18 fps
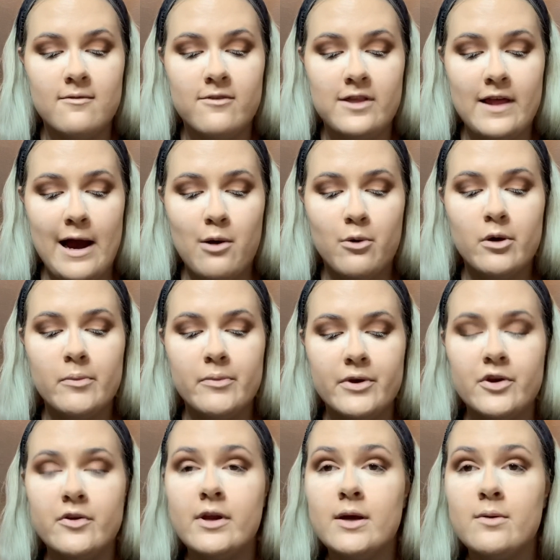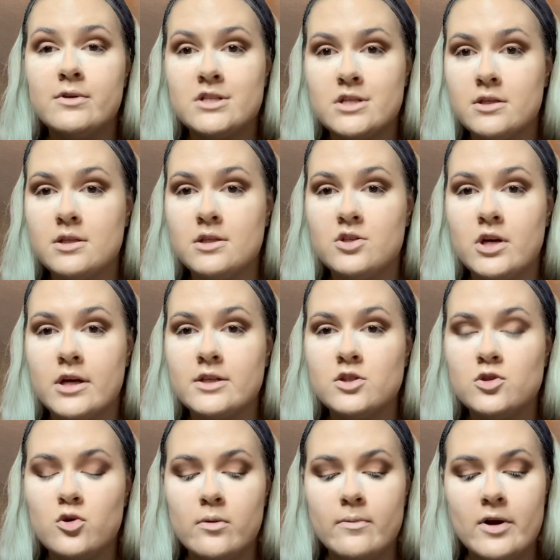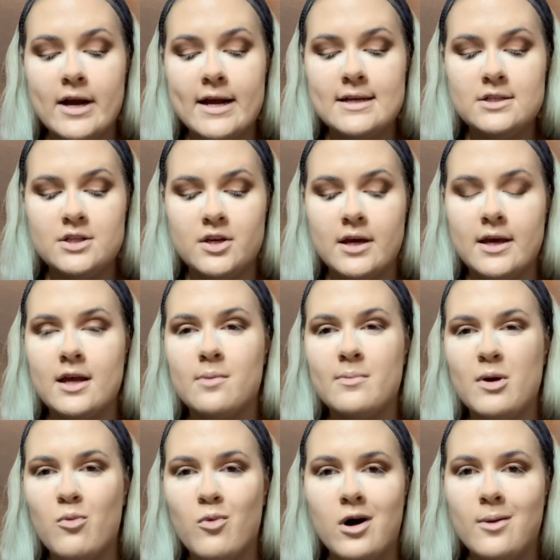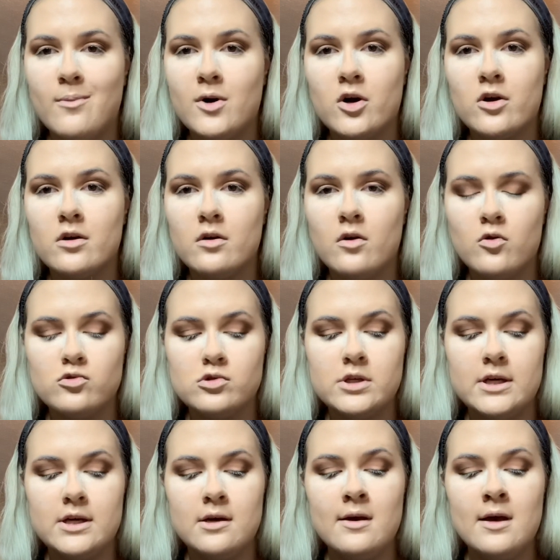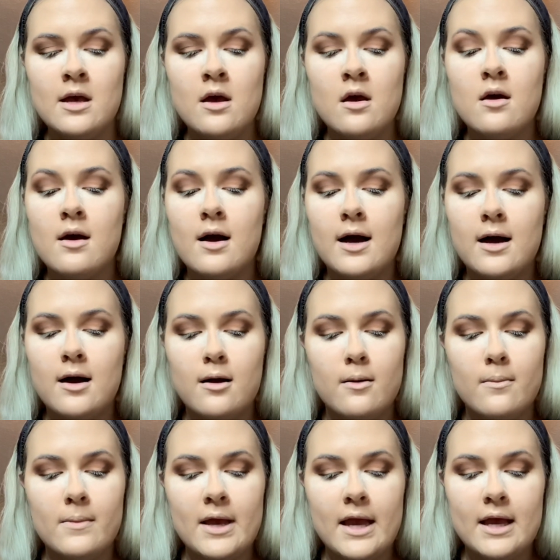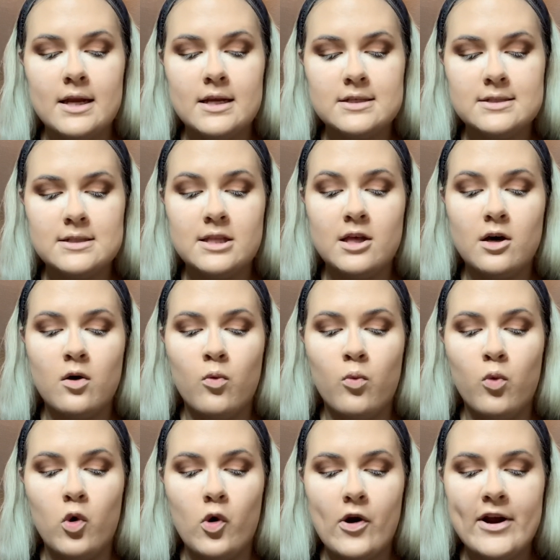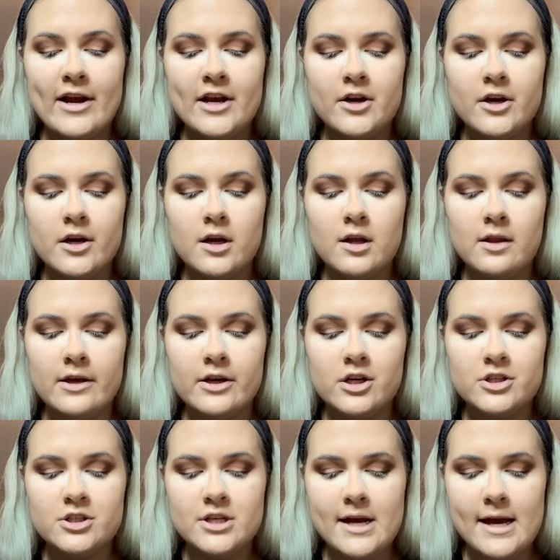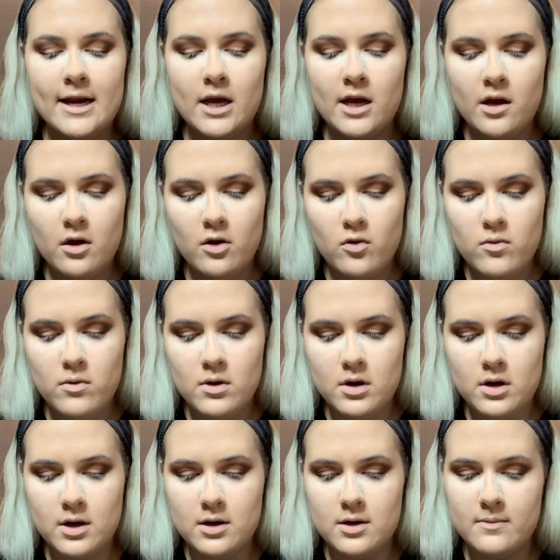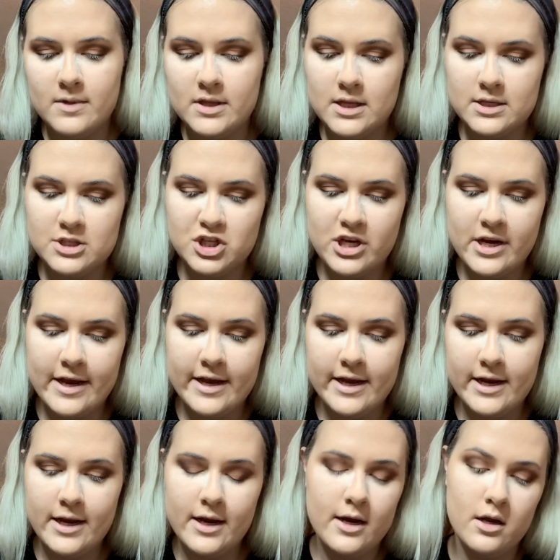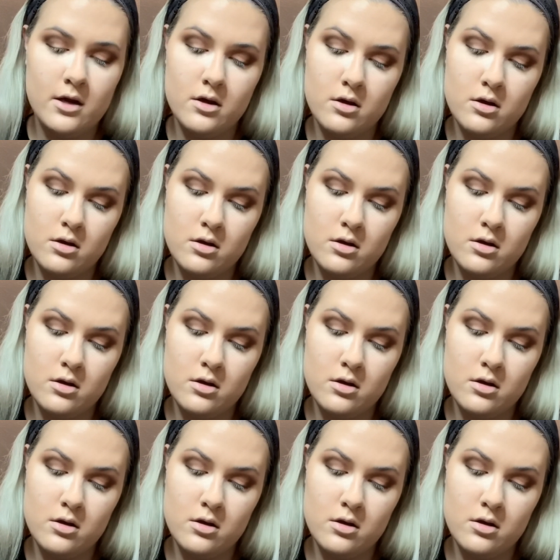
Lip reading: Flower Beauty, which is a drugstore brand. You can get them at Walmart, Ulta. And it's the Warrior Glitter Shadow in the shade